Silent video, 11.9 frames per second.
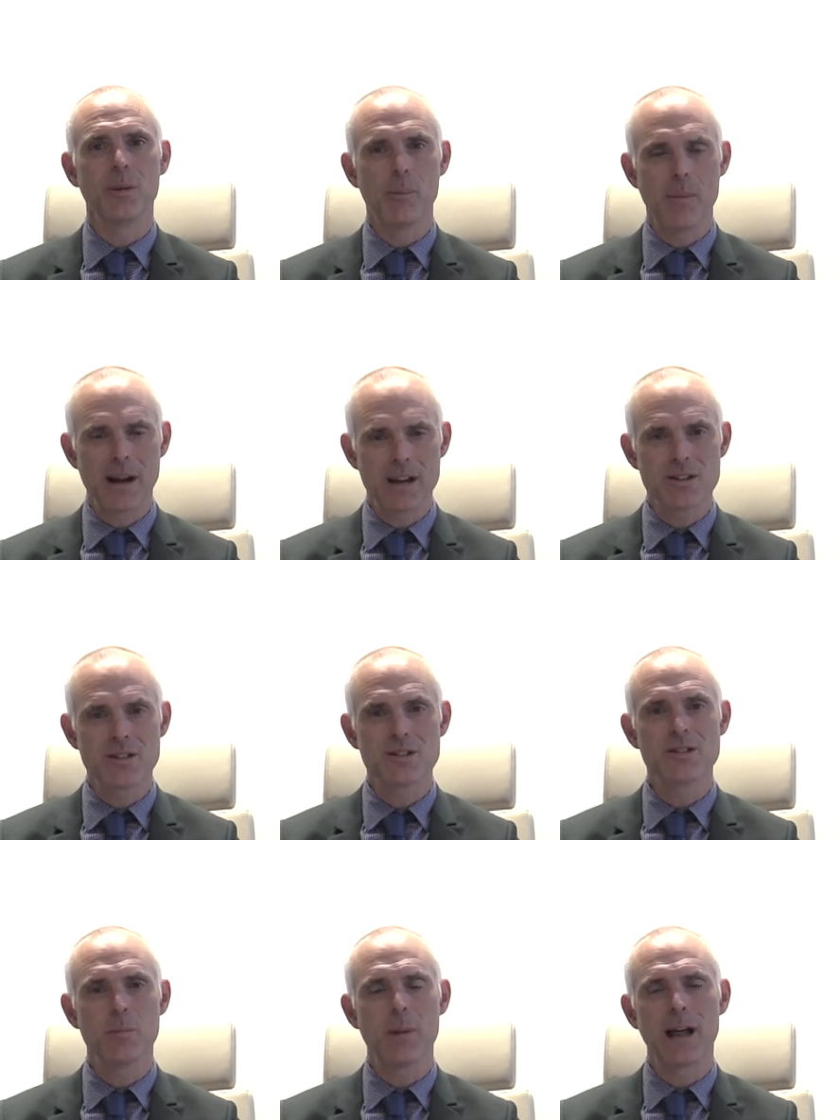that manages
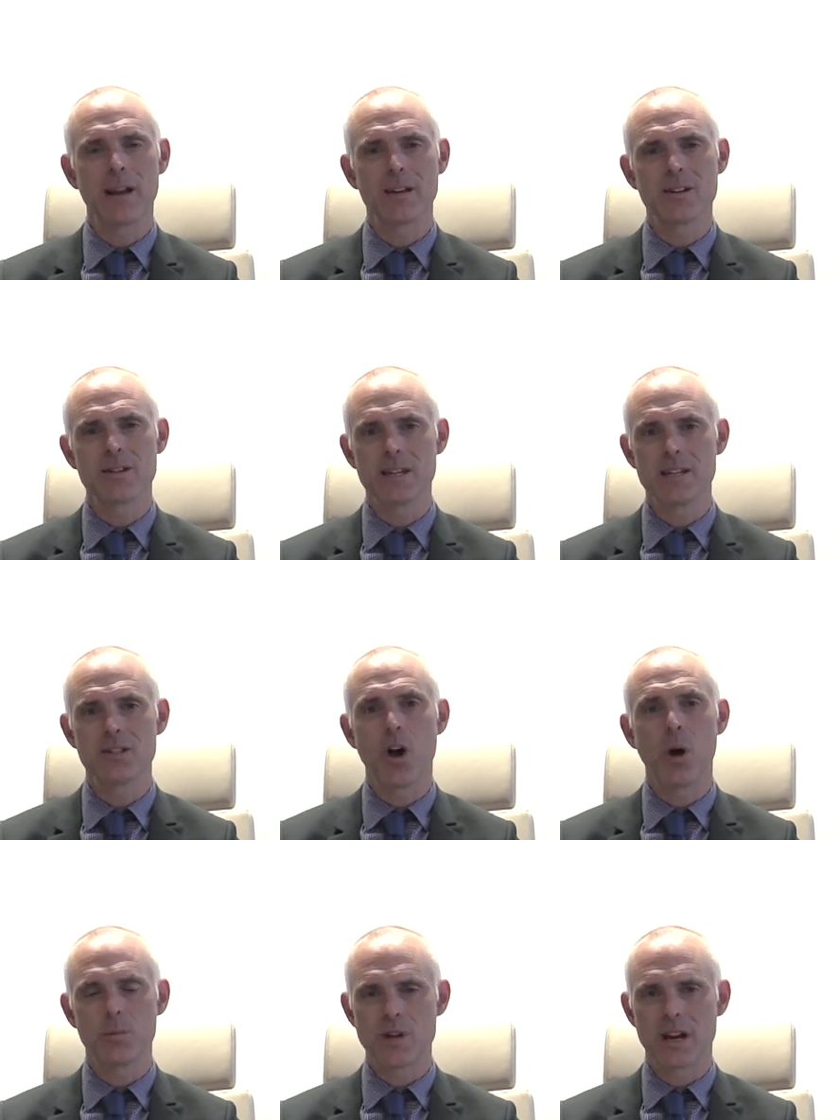to balance these
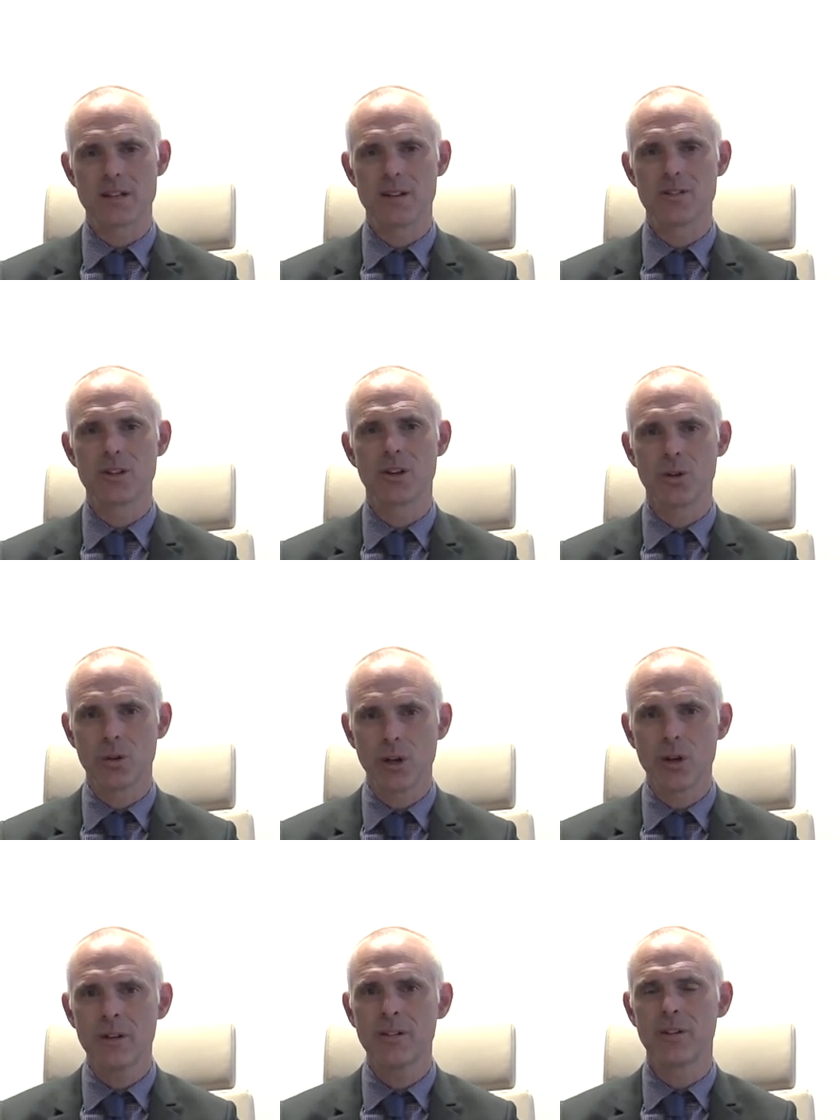objectives. Good
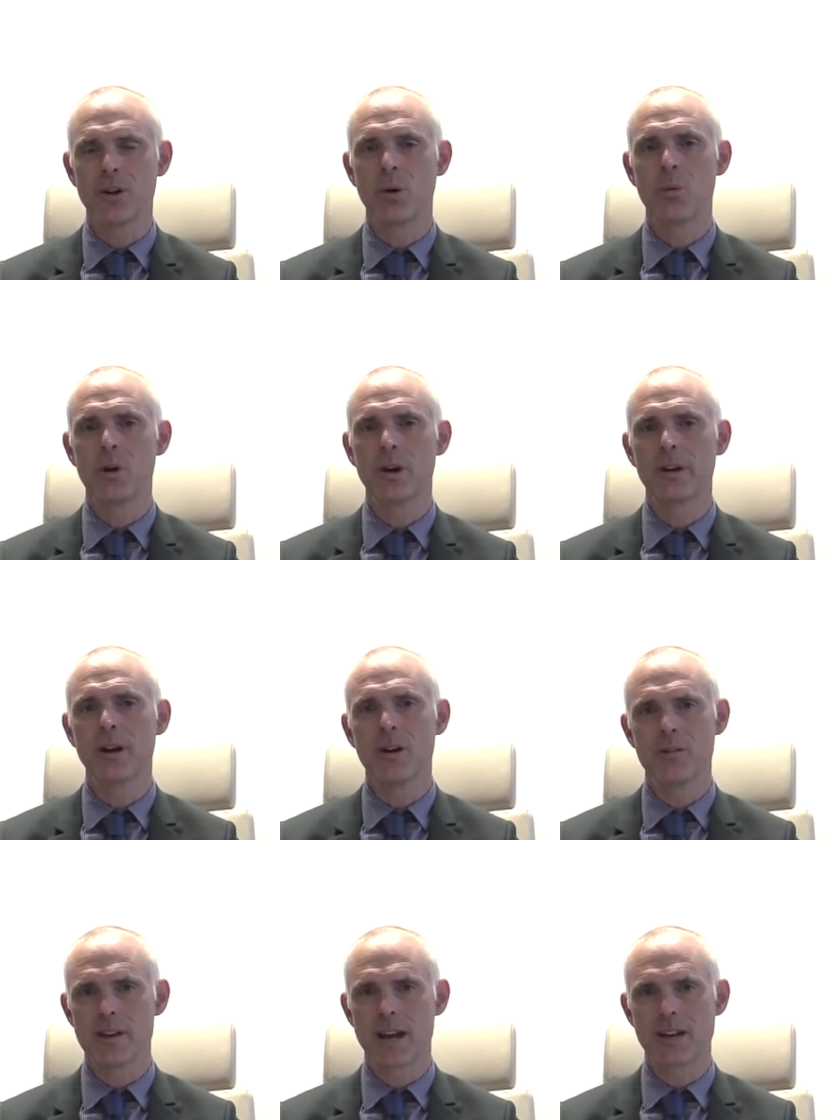luck for your work
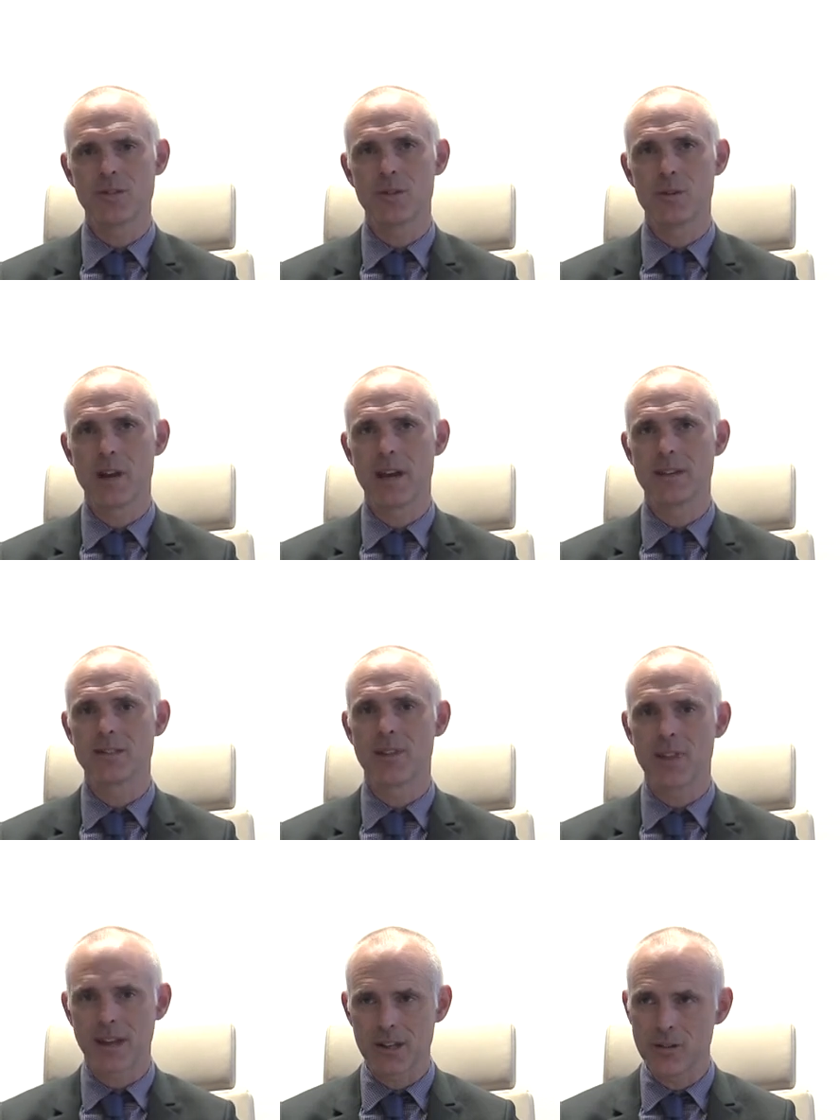over the next few days, and
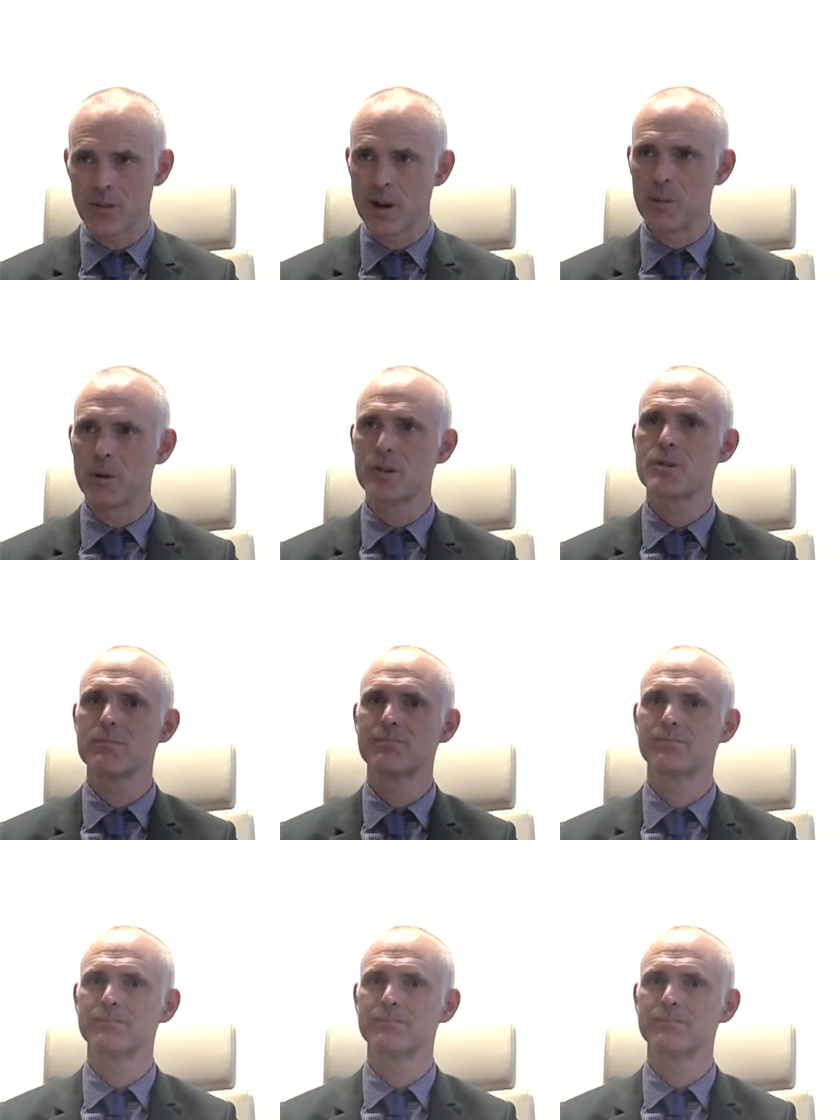thank you very much.